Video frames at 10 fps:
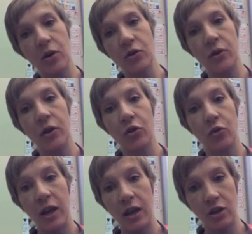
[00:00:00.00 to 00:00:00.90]
but also their
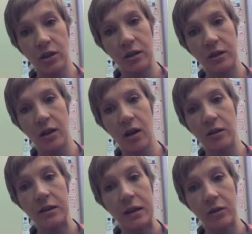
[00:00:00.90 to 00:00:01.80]
creations
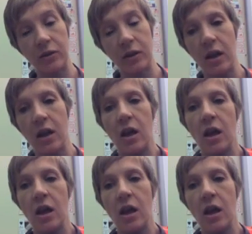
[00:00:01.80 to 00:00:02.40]
skills.